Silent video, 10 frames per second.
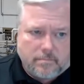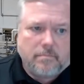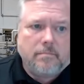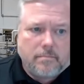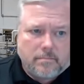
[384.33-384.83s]

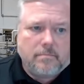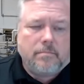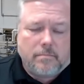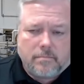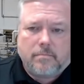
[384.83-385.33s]

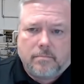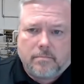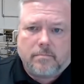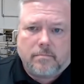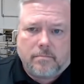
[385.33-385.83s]

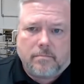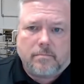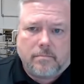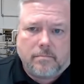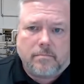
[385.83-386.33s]

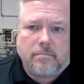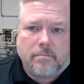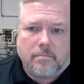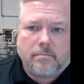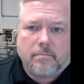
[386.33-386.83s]

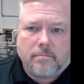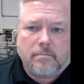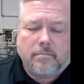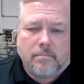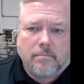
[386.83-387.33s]

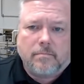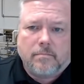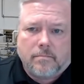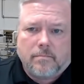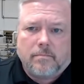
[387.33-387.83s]

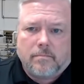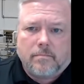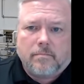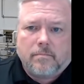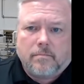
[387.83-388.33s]

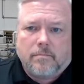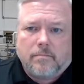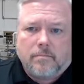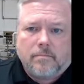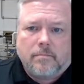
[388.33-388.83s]

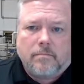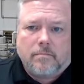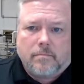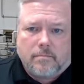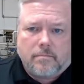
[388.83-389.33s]

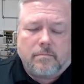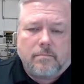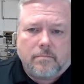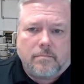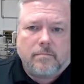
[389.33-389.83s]

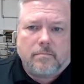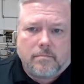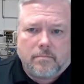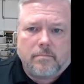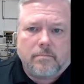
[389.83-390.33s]

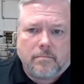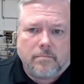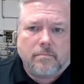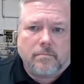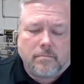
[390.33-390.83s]

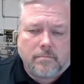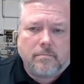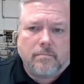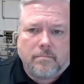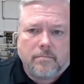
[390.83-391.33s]
This person isn't speaking.